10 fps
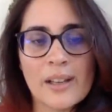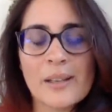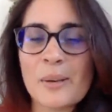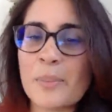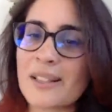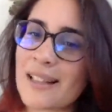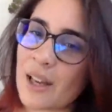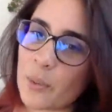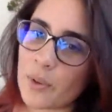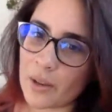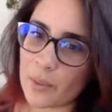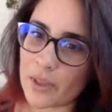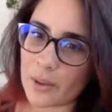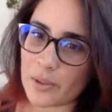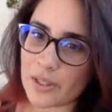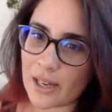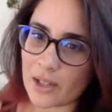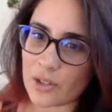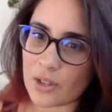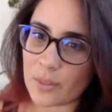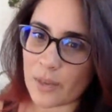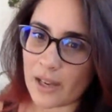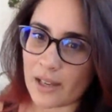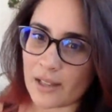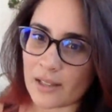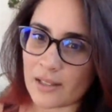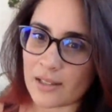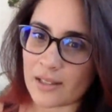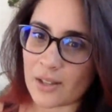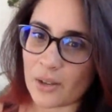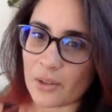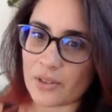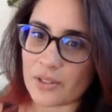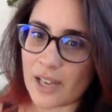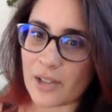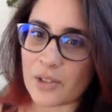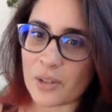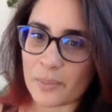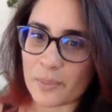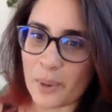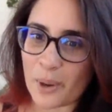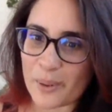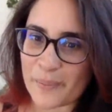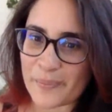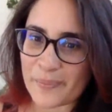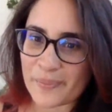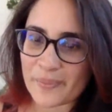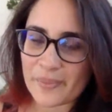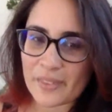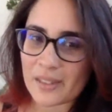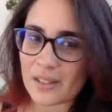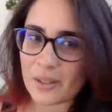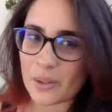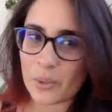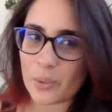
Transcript: A bit like when I, what I was saying during my you know tantrum poem, mm.